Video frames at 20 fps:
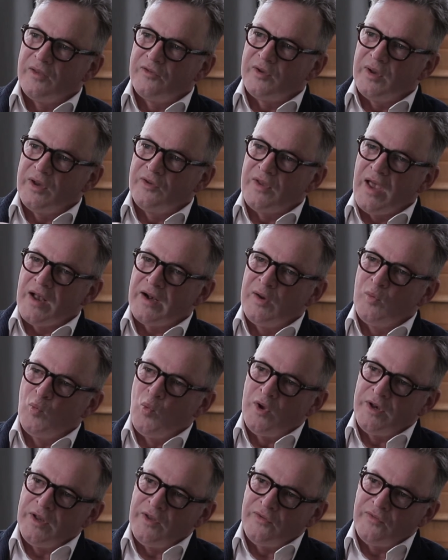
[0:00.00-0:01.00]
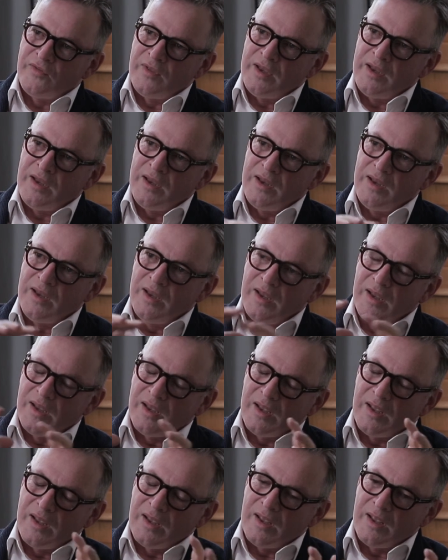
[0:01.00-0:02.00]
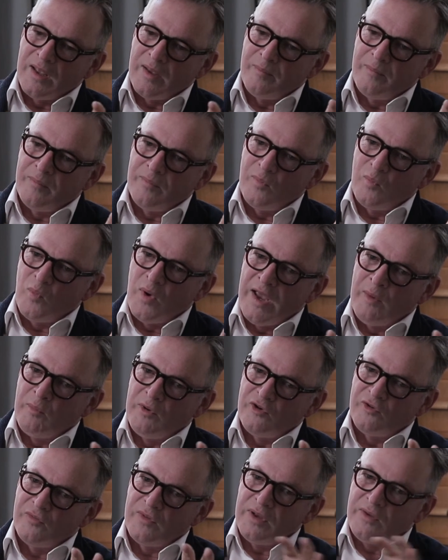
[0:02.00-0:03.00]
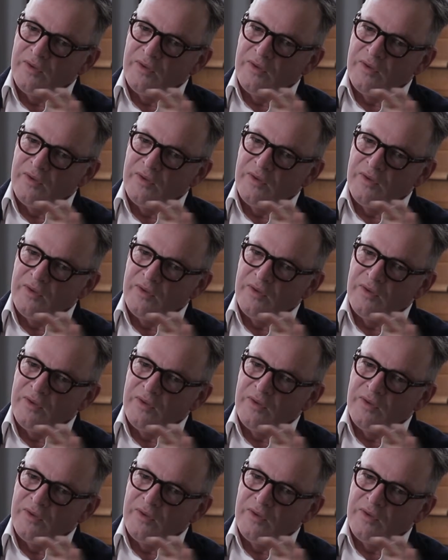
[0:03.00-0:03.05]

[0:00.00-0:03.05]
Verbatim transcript: So exactly what is the way in which